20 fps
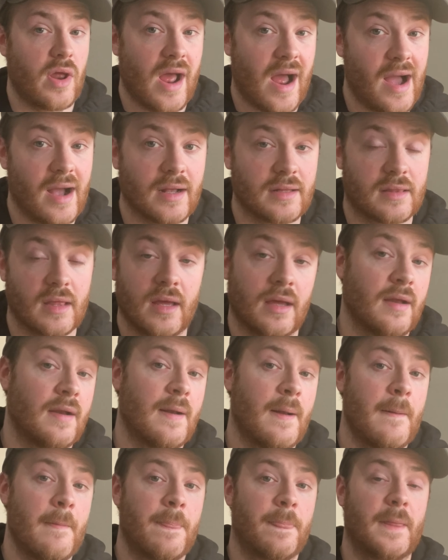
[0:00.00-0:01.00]
actor.
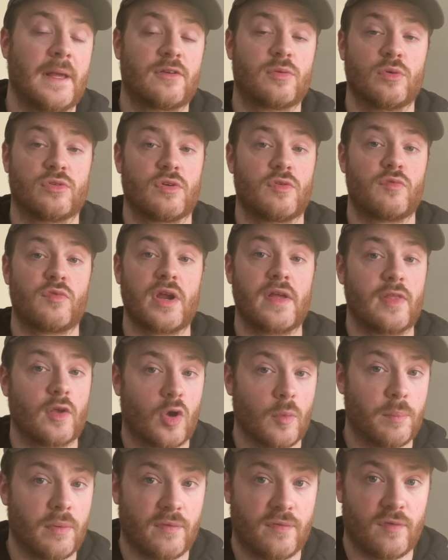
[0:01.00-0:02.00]
This was a really
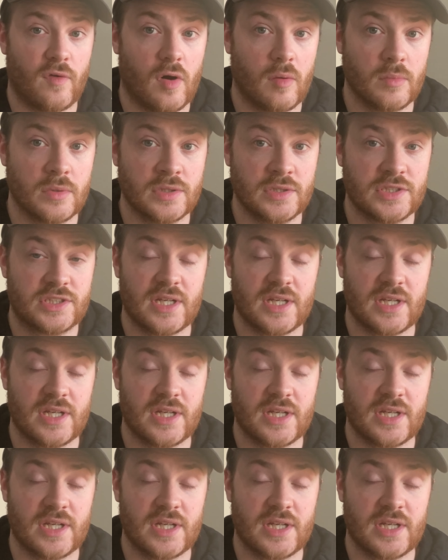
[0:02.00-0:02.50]
good performance,